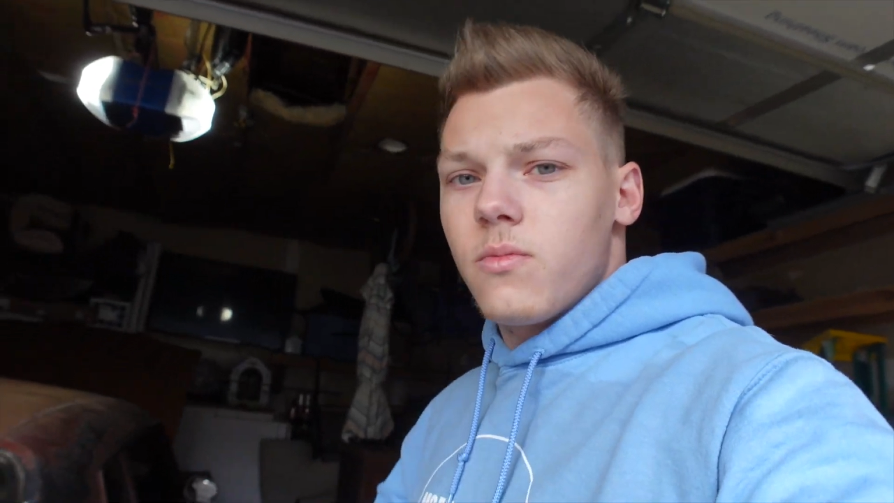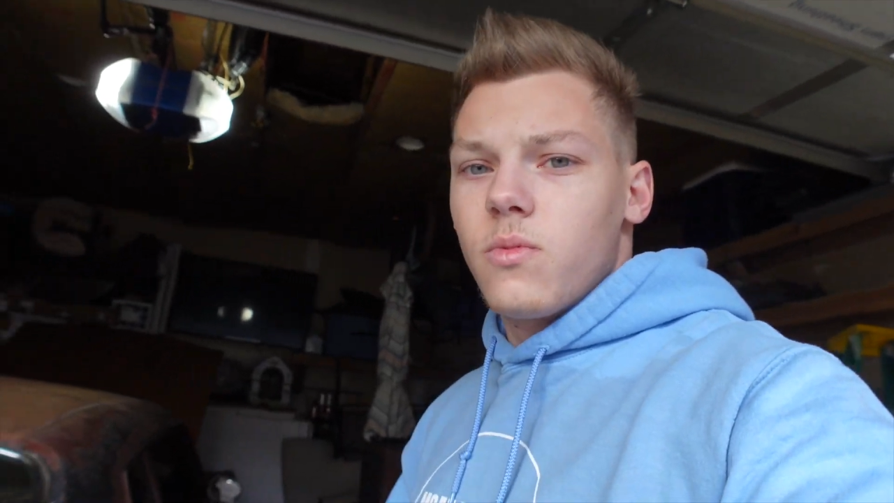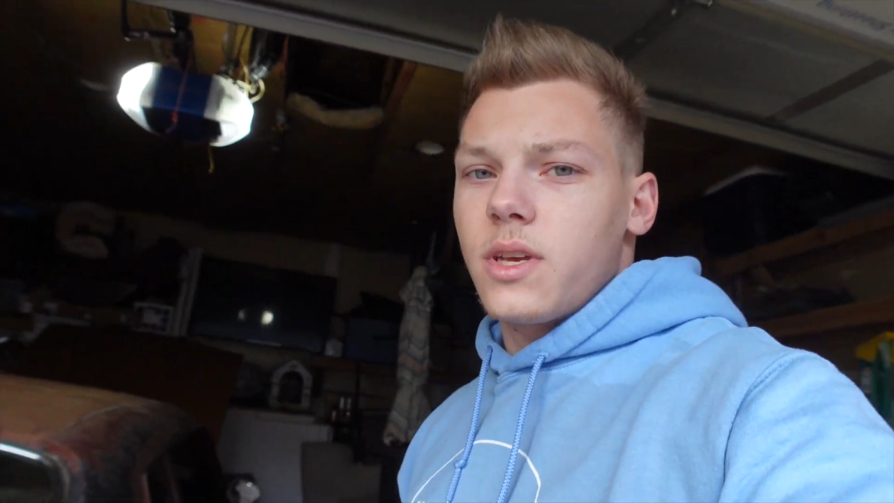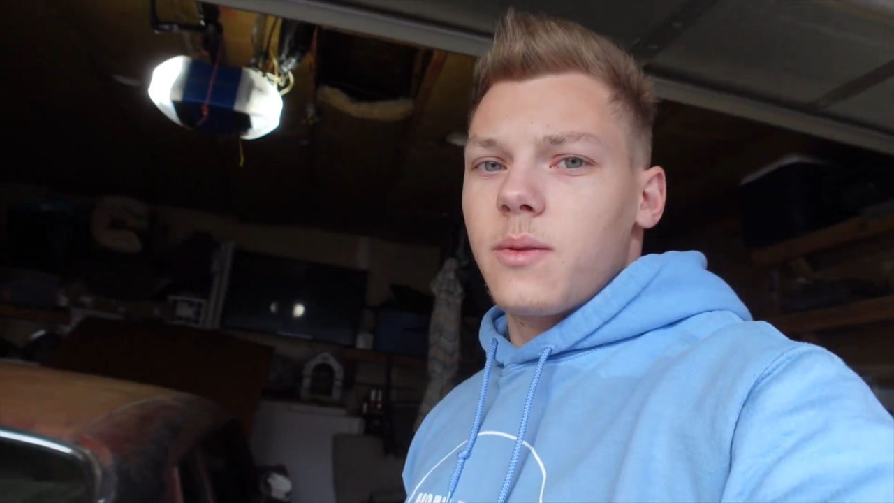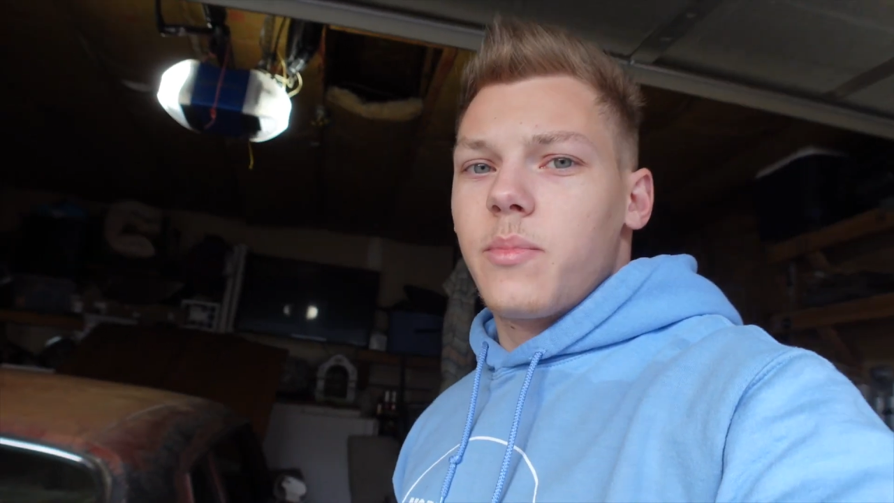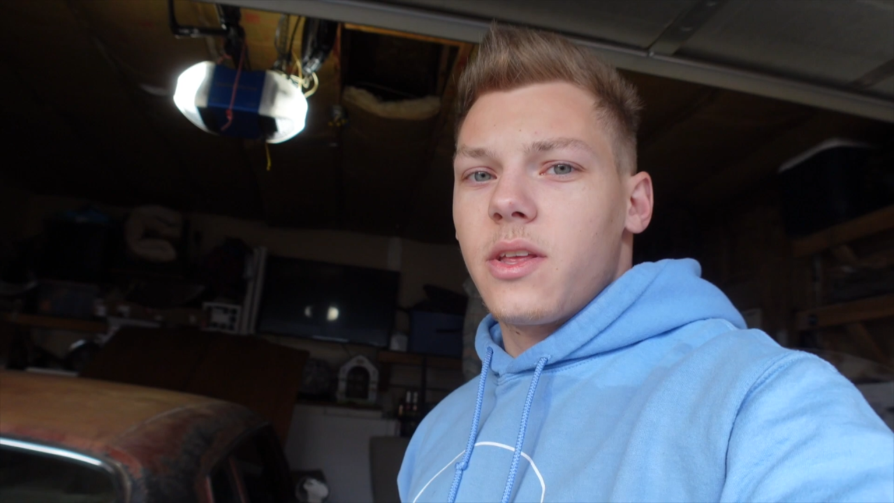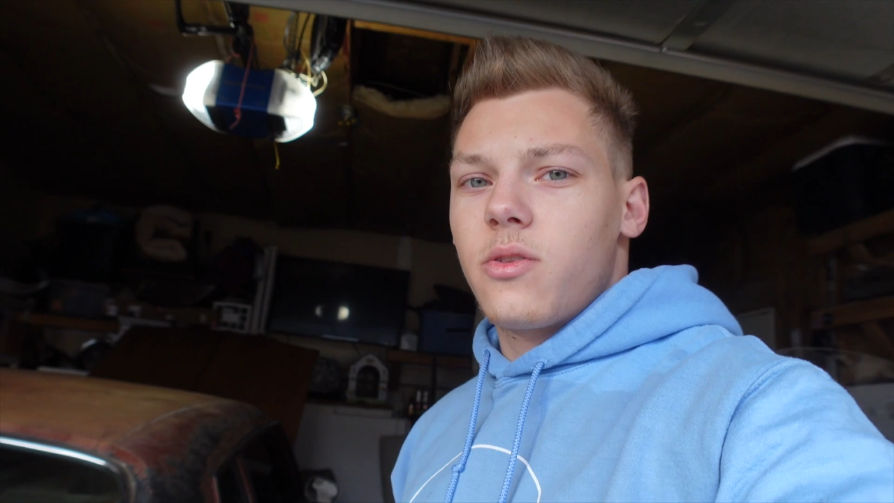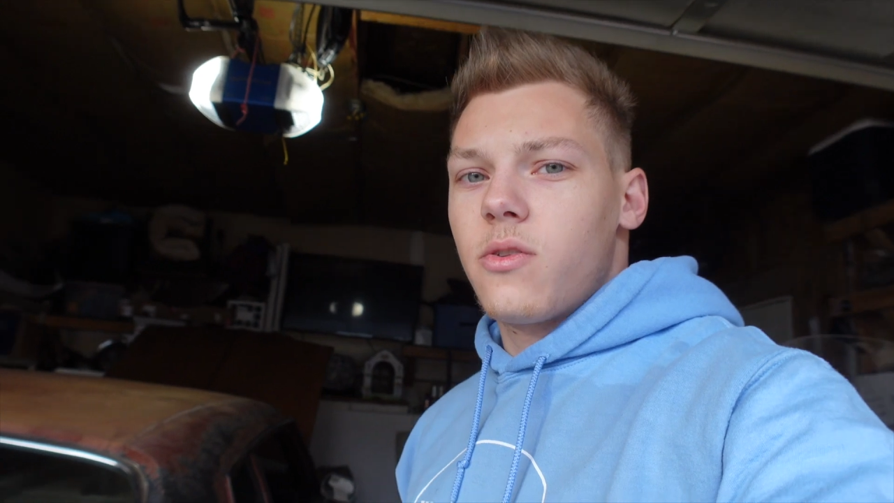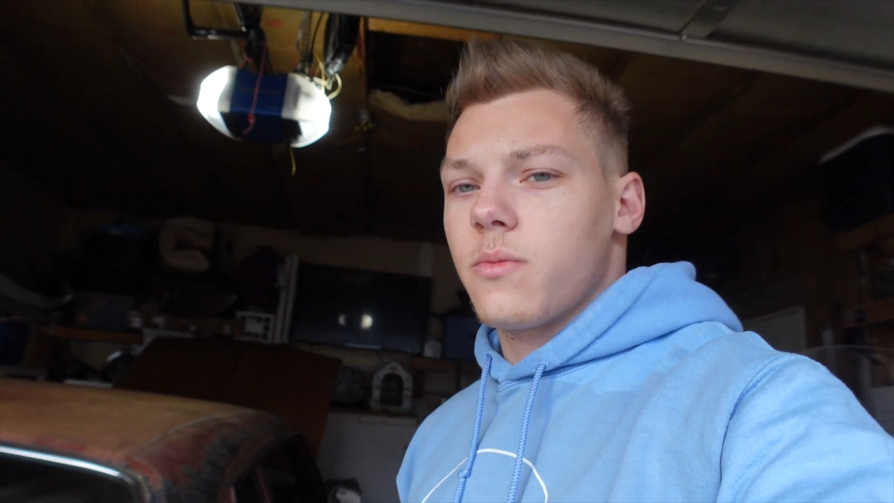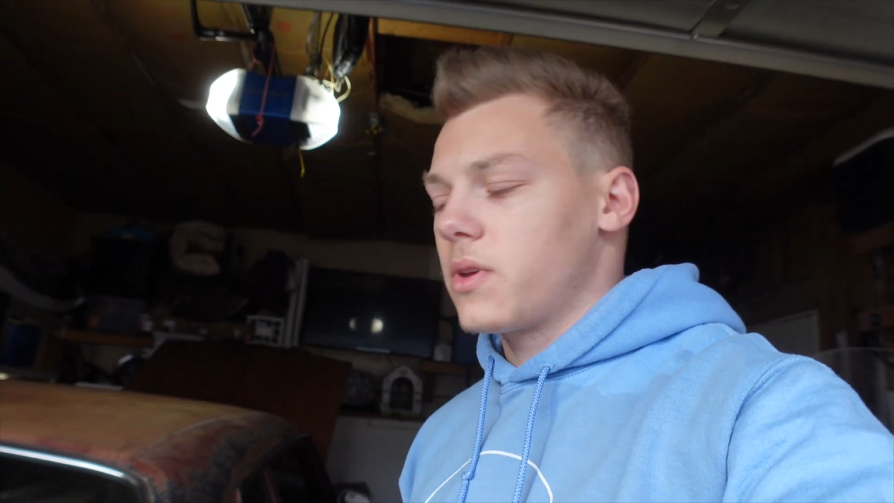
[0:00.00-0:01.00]
we can pick
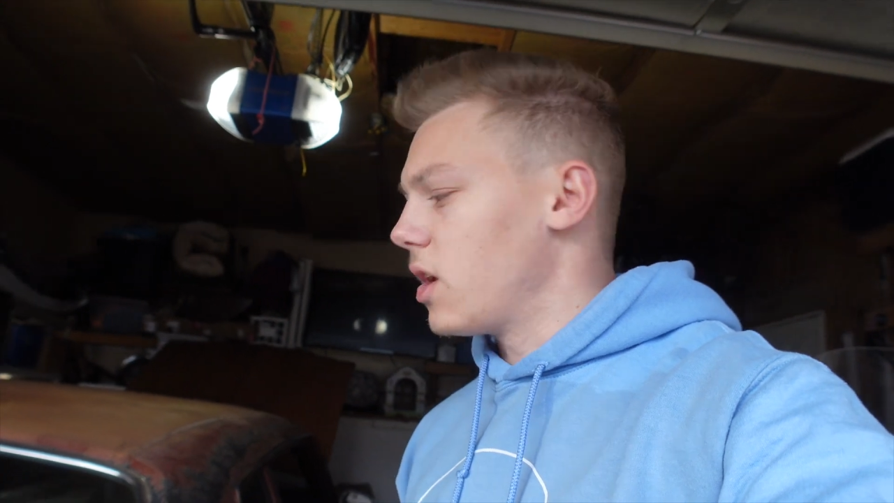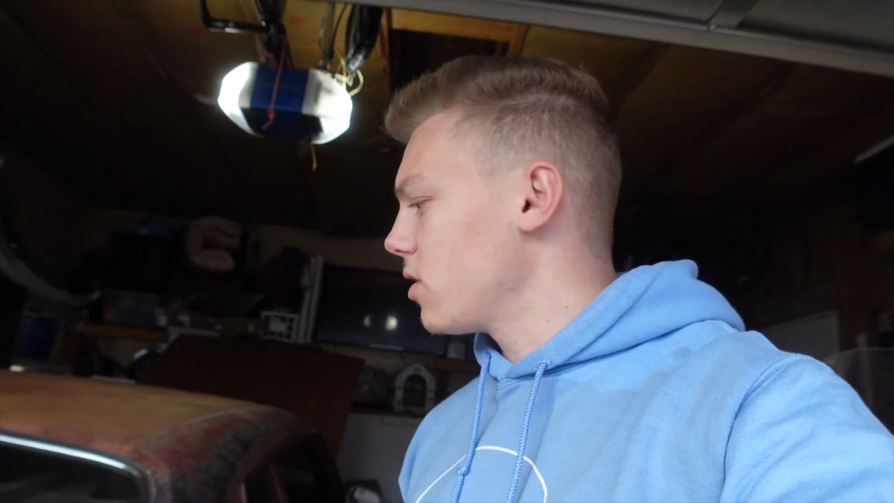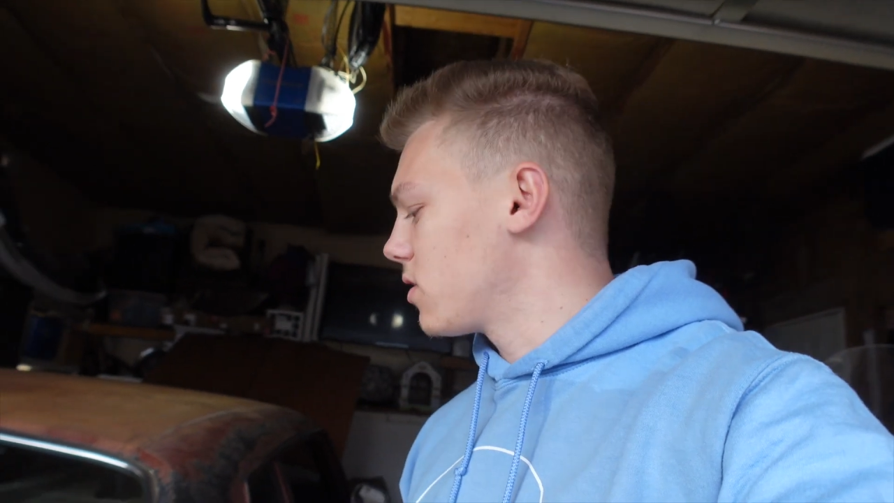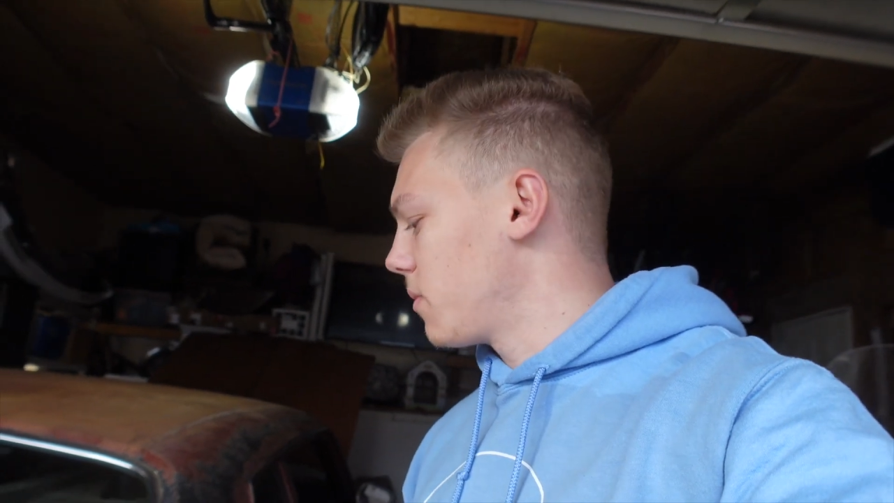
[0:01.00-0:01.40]
through some colors to